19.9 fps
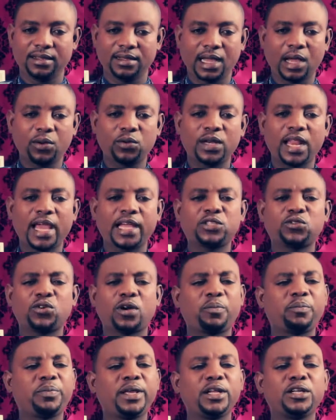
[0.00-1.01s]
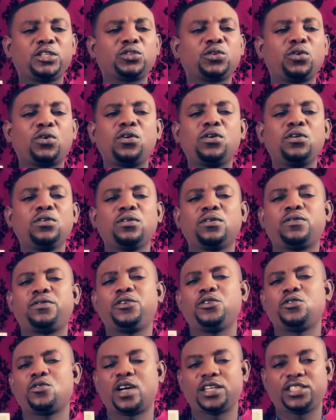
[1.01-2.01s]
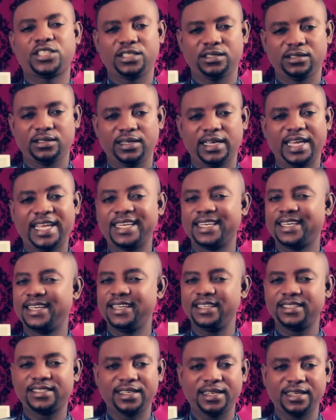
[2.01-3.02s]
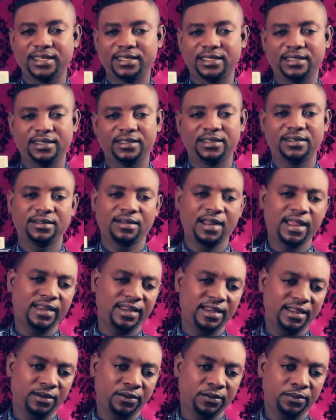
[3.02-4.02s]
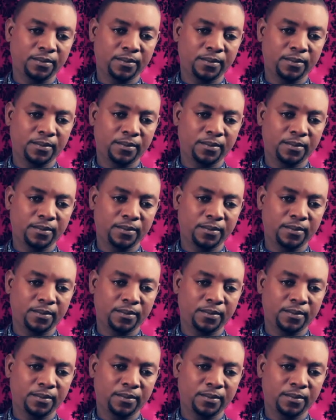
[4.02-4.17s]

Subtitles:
I would like to appeal to all of you watching and listening right now